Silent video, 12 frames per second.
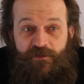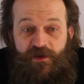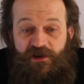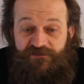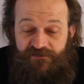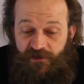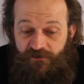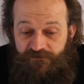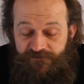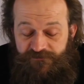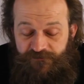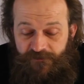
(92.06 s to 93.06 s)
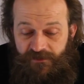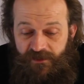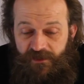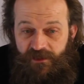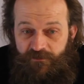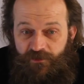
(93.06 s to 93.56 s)
myself,
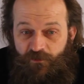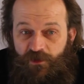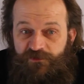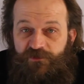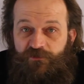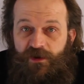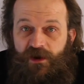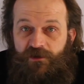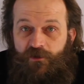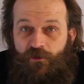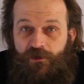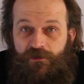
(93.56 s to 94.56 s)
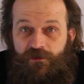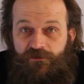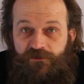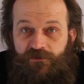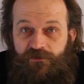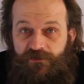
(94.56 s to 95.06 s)
but once you round a corner or
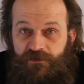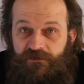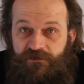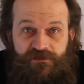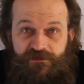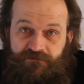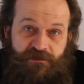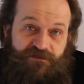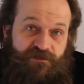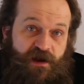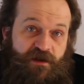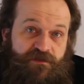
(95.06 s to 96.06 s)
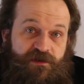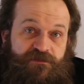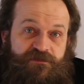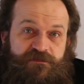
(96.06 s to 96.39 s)
two, it's obvious